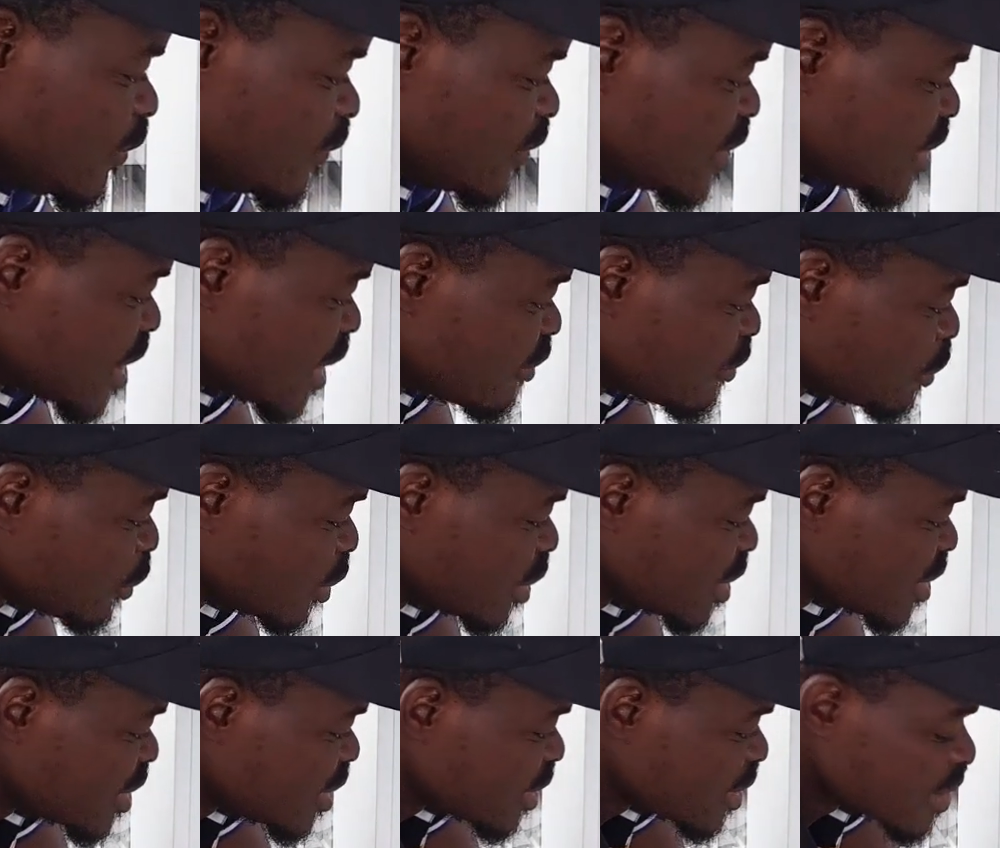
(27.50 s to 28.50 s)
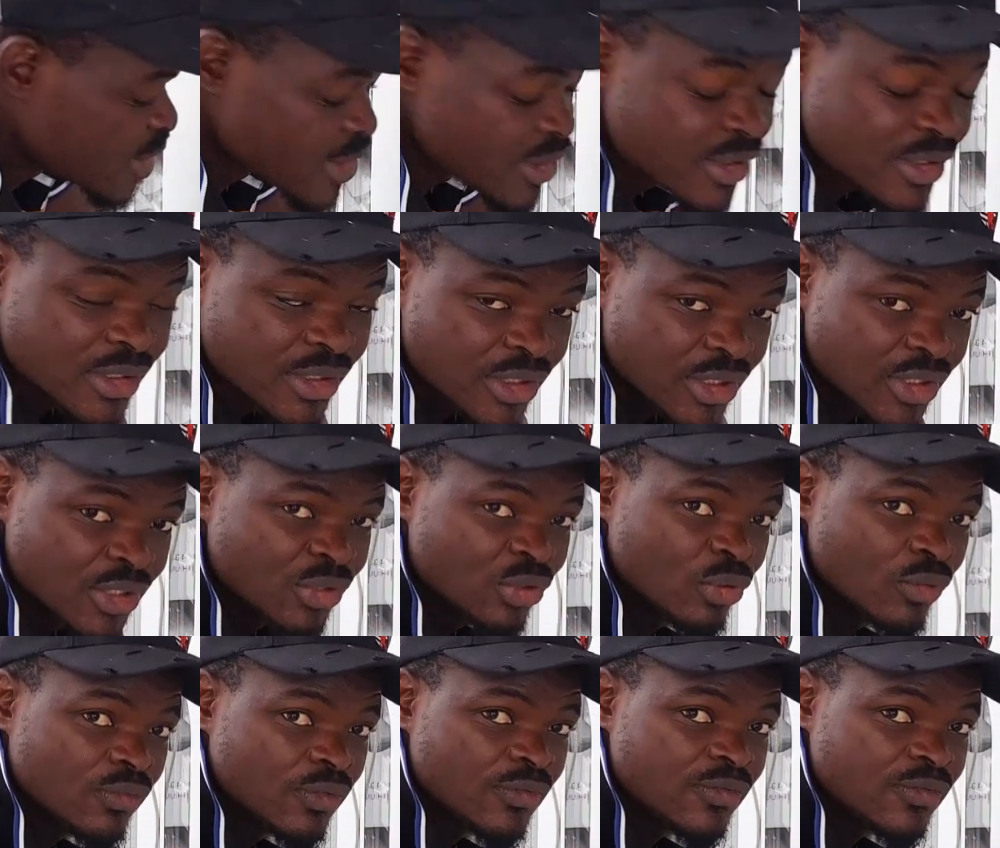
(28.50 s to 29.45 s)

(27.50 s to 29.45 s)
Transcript: 7.6 to